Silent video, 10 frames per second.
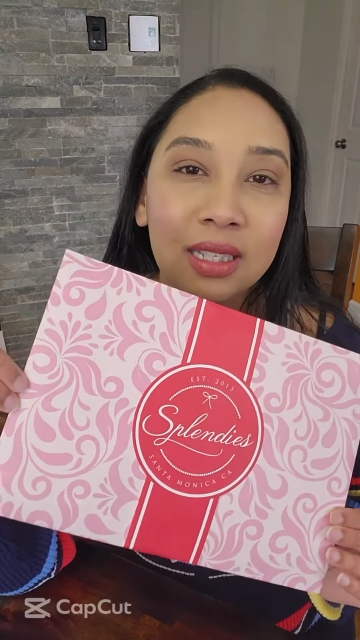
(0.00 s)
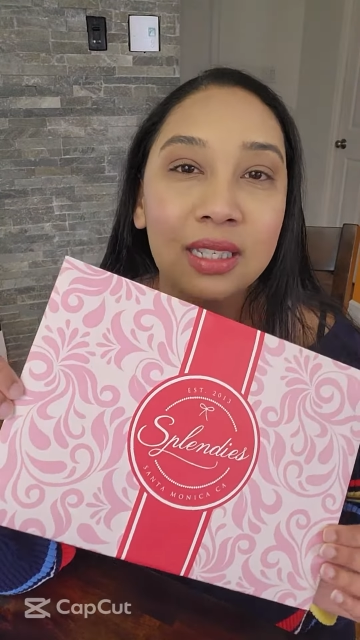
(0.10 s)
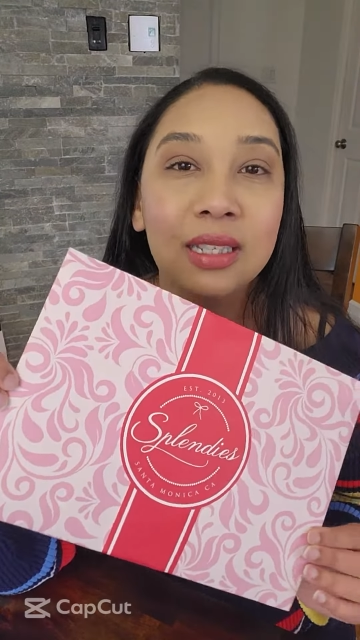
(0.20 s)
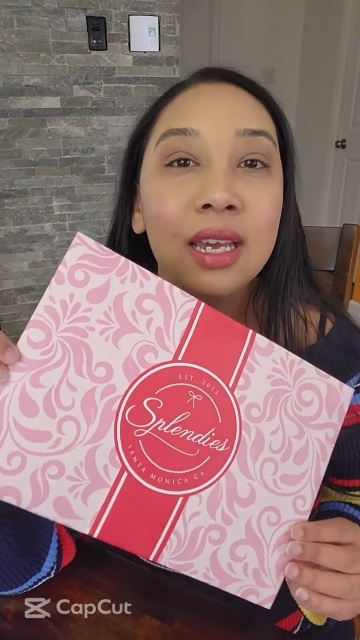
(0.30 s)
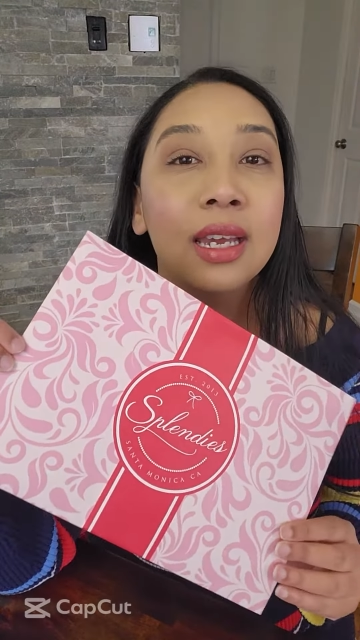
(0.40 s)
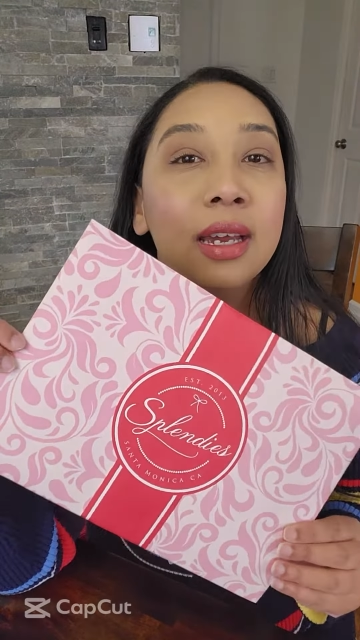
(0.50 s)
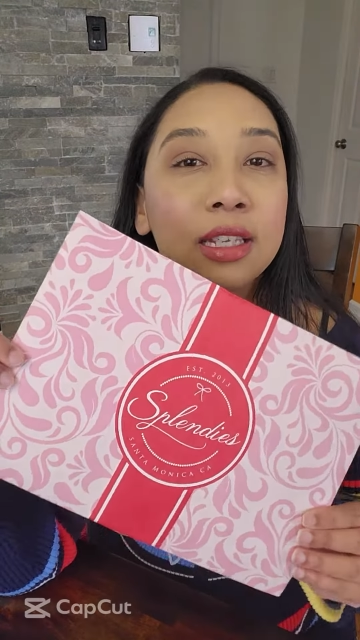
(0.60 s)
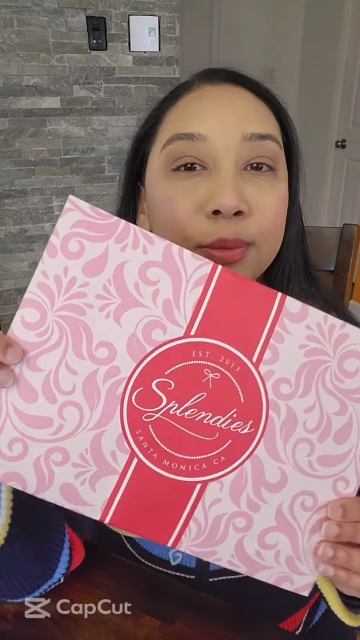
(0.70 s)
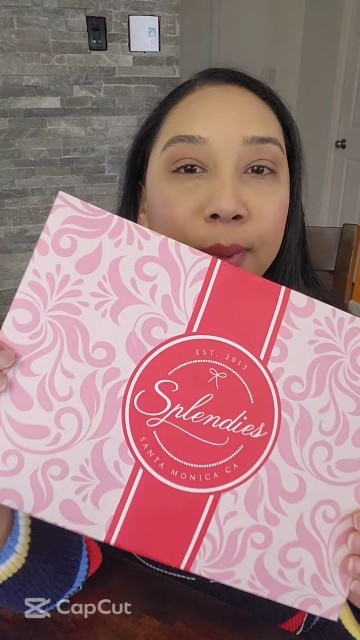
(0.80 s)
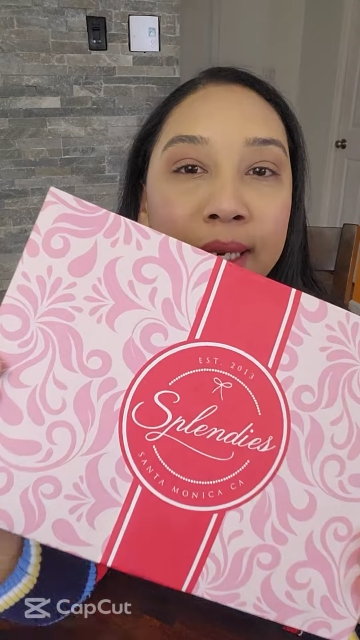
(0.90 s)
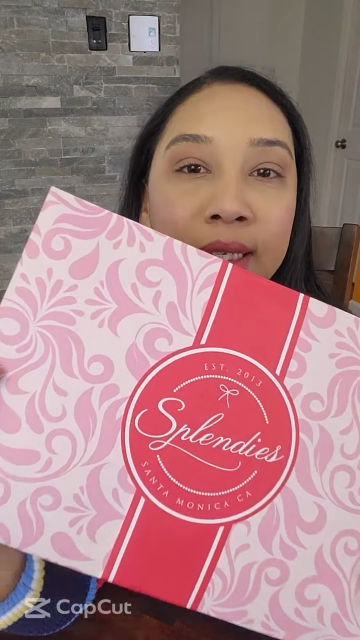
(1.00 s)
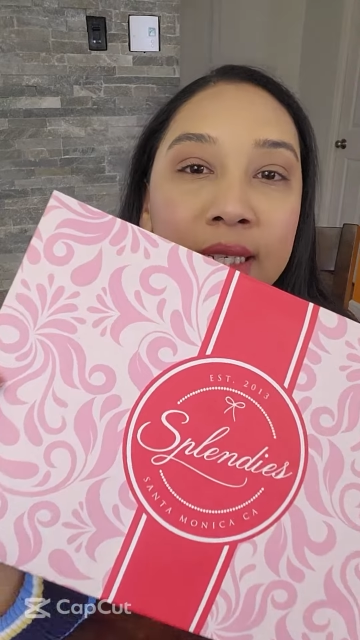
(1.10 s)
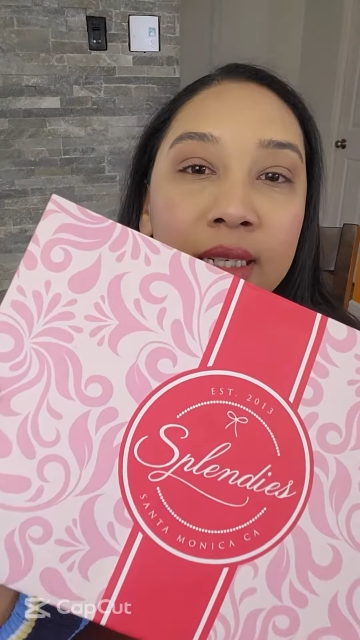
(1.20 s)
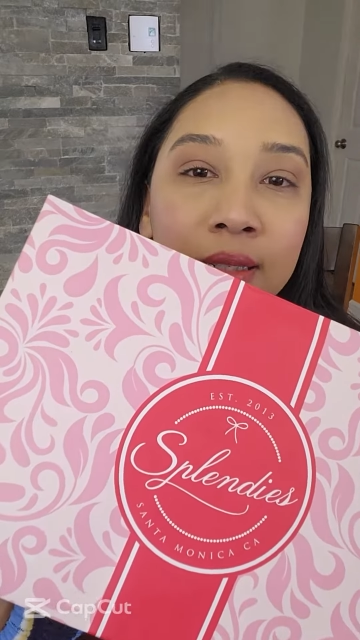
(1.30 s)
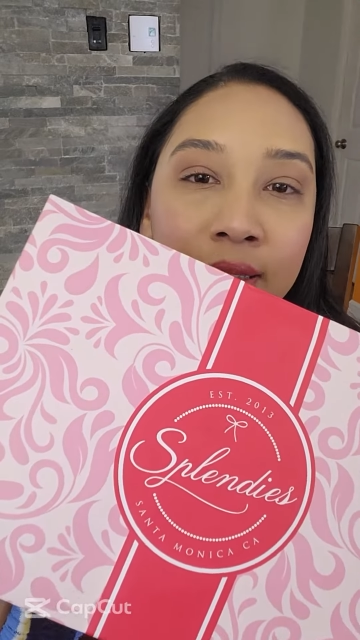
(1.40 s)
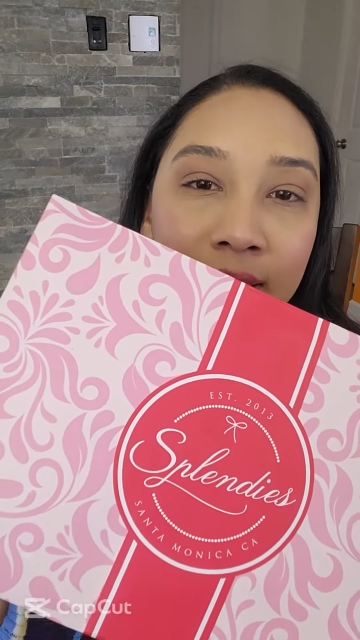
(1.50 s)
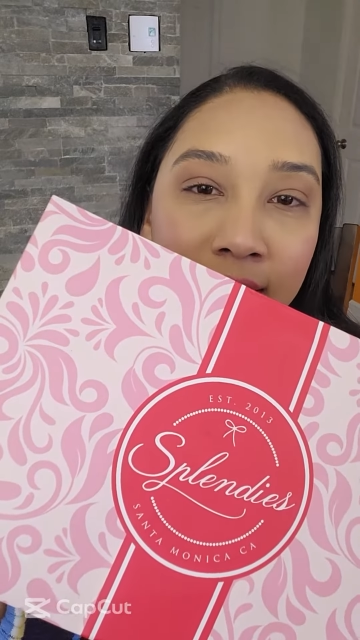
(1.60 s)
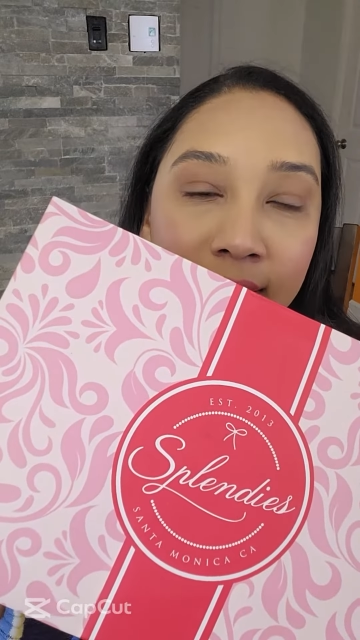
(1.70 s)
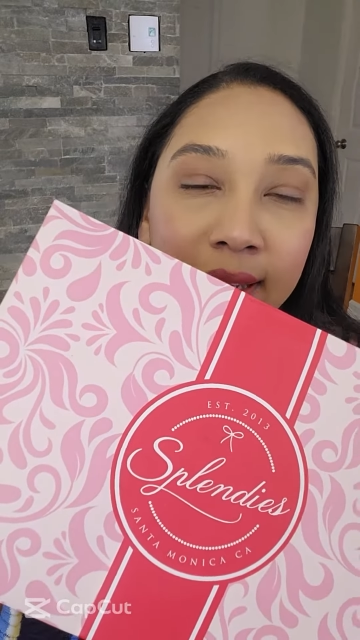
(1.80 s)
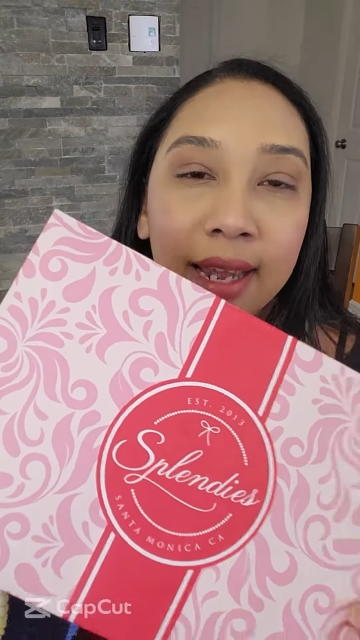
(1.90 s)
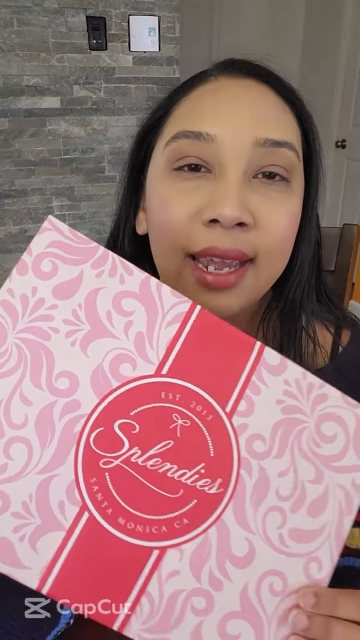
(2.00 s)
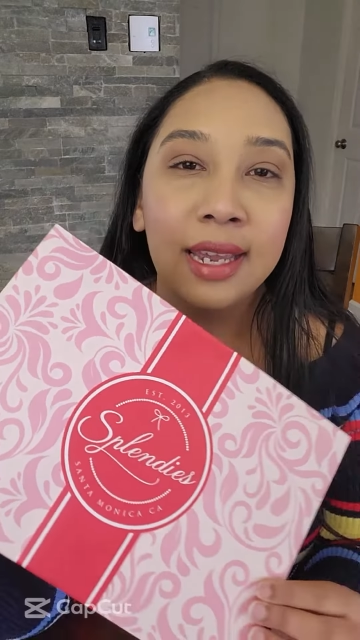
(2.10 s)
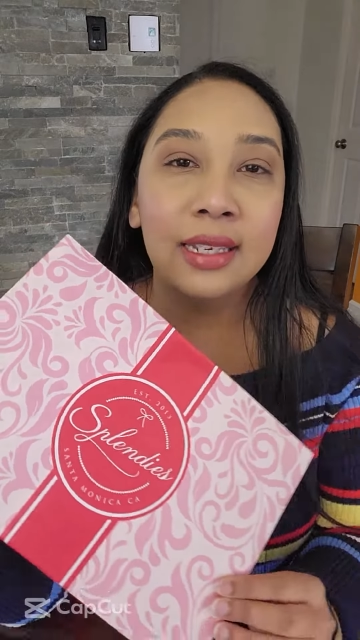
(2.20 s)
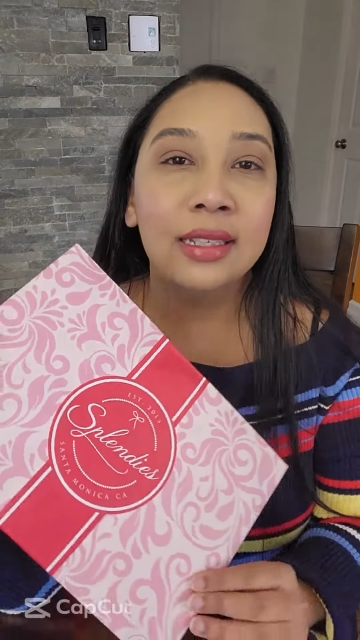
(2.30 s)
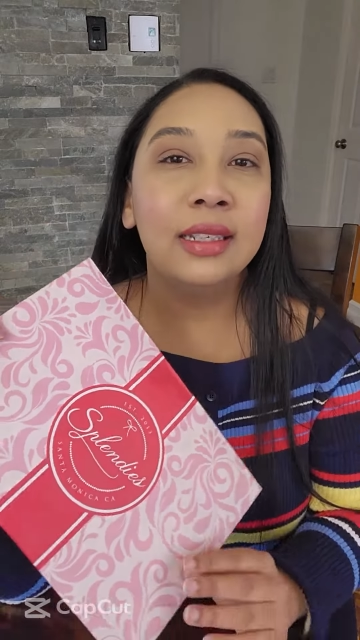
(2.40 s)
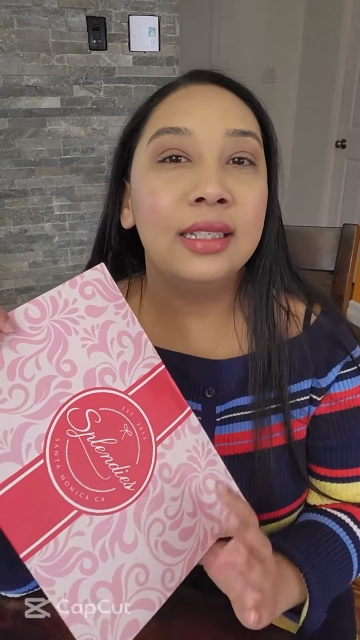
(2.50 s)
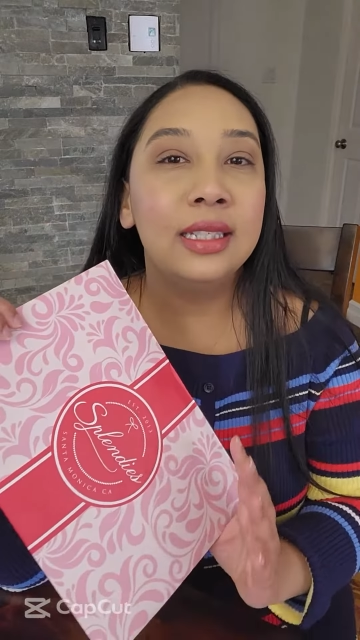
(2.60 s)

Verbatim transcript: This is Splendies and